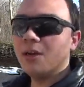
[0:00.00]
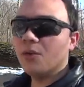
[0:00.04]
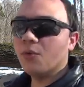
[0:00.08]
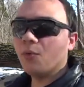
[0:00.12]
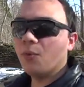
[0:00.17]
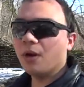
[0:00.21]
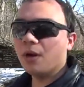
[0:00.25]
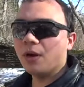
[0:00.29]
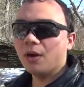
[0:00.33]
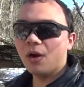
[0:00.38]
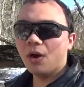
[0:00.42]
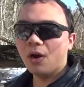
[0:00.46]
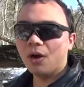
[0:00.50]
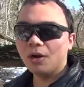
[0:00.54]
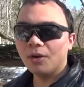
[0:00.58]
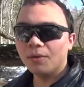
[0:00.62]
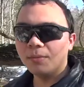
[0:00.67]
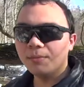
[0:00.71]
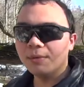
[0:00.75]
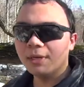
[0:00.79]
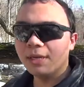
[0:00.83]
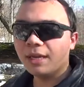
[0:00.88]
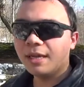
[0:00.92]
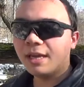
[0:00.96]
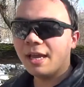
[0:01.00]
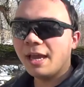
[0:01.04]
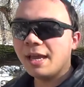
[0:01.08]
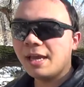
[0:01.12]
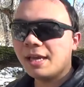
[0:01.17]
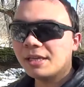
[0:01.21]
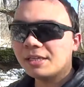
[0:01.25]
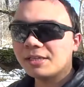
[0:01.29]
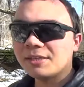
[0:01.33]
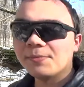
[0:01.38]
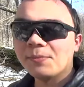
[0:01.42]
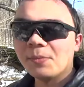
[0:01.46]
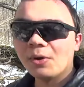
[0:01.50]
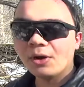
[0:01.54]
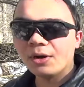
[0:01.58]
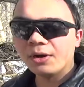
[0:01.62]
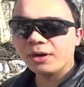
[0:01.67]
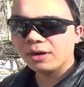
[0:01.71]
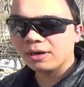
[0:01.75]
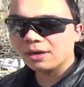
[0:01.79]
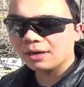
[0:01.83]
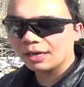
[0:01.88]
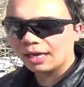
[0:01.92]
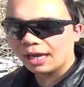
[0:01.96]
where Armed
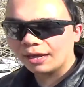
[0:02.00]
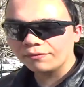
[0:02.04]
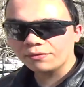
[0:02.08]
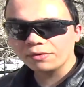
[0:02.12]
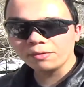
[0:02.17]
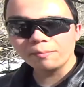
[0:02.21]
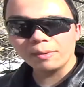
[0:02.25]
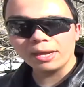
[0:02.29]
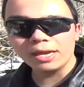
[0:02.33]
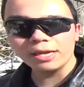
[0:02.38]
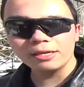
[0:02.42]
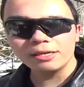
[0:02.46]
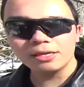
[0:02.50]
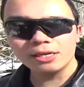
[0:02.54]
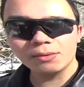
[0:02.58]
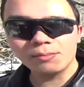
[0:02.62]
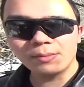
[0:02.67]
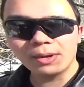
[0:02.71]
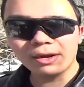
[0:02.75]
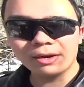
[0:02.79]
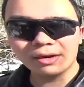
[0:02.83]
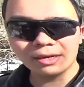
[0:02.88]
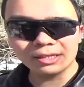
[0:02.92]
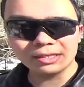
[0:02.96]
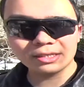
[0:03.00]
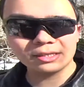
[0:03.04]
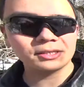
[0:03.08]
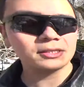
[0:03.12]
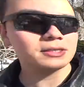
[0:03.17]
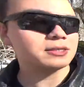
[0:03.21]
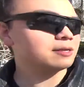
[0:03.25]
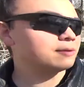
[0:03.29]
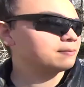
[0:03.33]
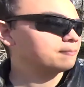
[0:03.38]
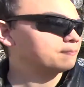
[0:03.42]
ASMR ever made an appearance.